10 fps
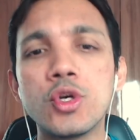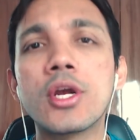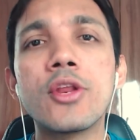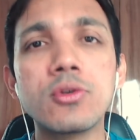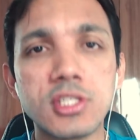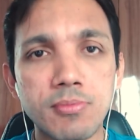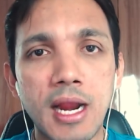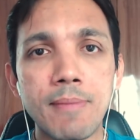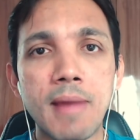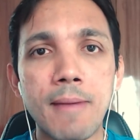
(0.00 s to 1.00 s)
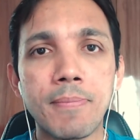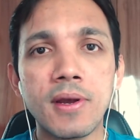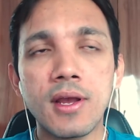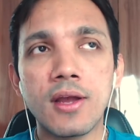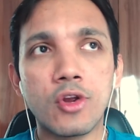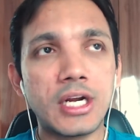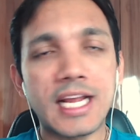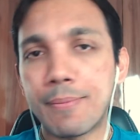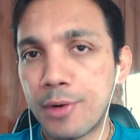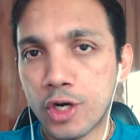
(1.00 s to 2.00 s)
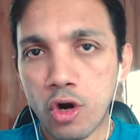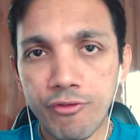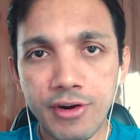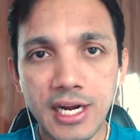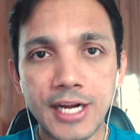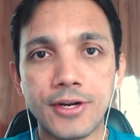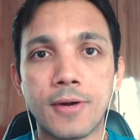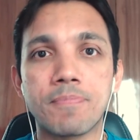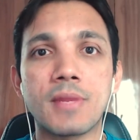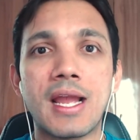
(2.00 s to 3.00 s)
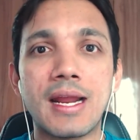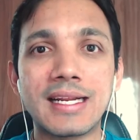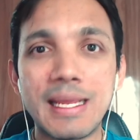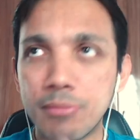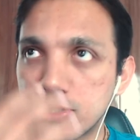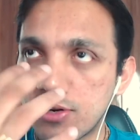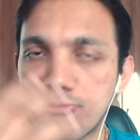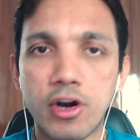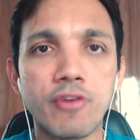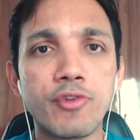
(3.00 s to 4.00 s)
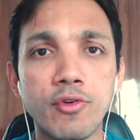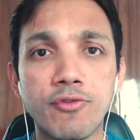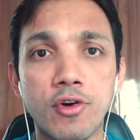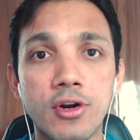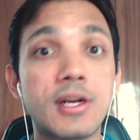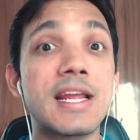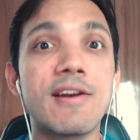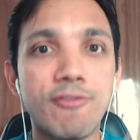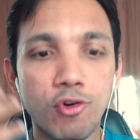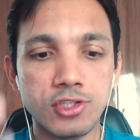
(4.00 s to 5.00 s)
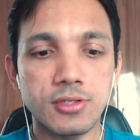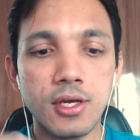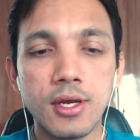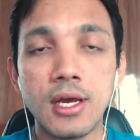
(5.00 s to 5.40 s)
you can use this mind map. You can take a printout of it later and keep this in front of you for a reinforced